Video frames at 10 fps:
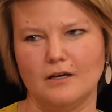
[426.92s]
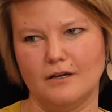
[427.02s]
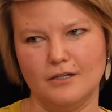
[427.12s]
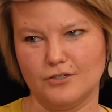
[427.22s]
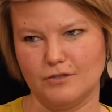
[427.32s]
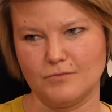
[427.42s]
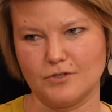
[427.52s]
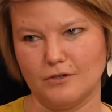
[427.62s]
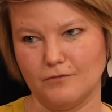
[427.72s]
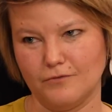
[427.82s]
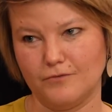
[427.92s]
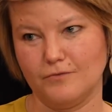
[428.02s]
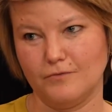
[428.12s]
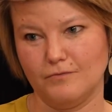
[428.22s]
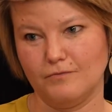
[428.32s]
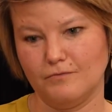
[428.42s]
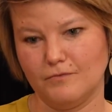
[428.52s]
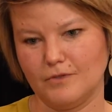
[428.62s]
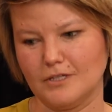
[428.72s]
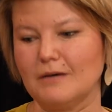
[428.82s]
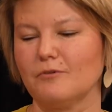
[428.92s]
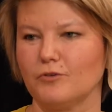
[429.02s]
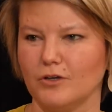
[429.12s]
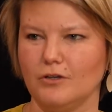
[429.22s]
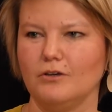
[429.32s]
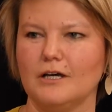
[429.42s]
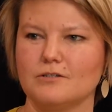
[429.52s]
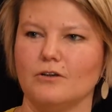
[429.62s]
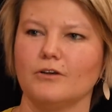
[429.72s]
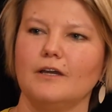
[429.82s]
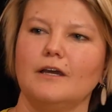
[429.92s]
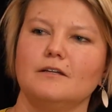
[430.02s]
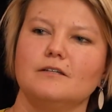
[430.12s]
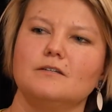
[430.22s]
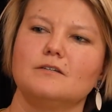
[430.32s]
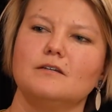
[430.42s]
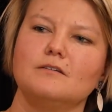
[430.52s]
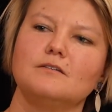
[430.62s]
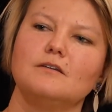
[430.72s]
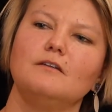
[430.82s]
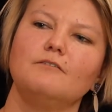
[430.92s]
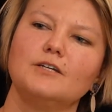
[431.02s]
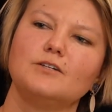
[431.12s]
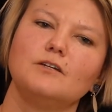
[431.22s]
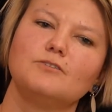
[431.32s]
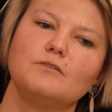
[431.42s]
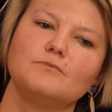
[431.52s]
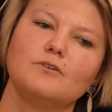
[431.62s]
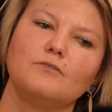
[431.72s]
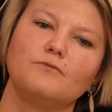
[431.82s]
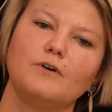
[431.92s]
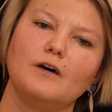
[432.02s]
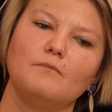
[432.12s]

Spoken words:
in terms of the type of work you guys are looking at is innovation in terms of